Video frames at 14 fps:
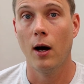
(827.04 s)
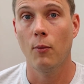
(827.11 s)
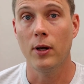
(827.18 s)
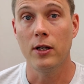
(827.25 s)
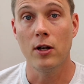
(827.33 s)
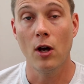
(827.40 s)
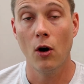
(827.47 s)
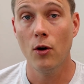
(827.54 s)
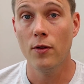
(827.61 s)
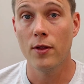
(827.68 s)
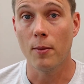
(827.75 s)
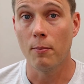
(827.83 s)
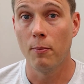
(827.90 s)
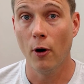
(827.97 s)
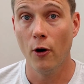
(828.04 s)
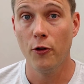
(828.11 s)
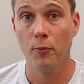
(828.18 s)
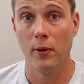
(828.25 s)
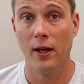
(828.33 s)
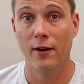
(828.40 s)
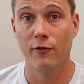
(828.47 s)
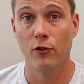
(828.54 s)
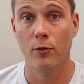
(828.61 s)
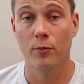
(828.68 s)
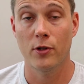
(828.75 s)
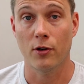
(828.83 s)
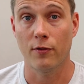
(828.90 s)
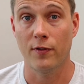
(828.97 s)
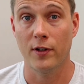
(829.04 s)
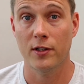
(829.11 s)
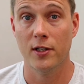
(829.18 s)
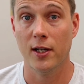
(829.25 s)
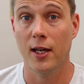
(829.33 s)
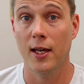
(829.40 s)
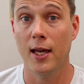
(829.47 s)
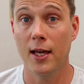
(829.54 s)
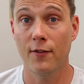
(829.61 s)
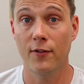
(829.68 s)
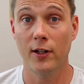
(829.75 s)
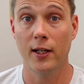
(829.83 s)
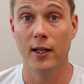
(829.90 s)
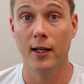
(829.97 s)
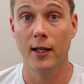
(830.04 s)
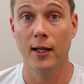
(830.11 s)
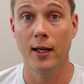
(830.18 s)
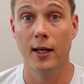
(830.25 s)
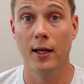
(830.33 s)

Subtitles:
We know that both platforms are investing heavily